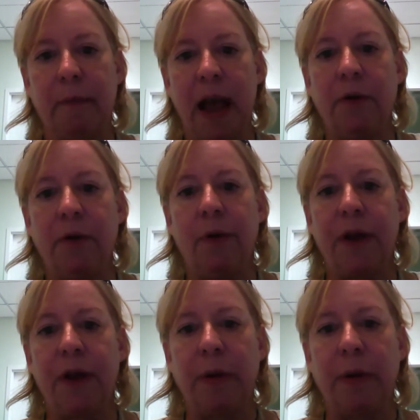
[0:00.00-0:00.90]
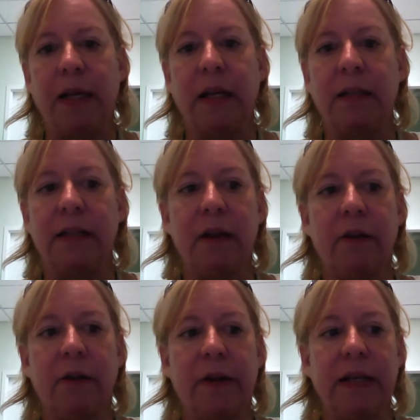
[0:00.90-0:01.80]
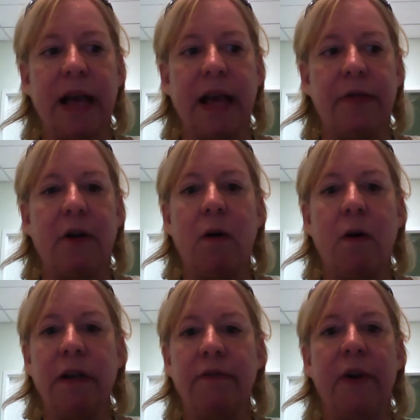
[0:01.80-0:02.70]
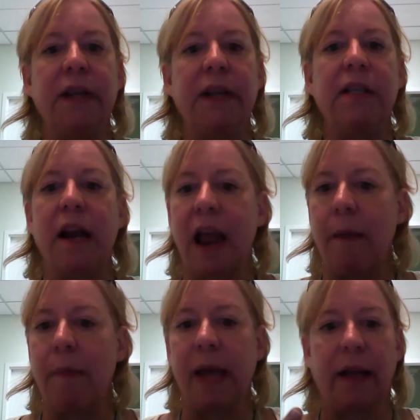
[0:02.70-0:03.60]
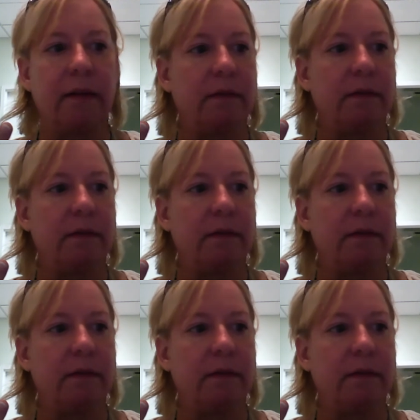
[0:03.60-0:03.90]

manual therapy to consider is that the core is a very dynamic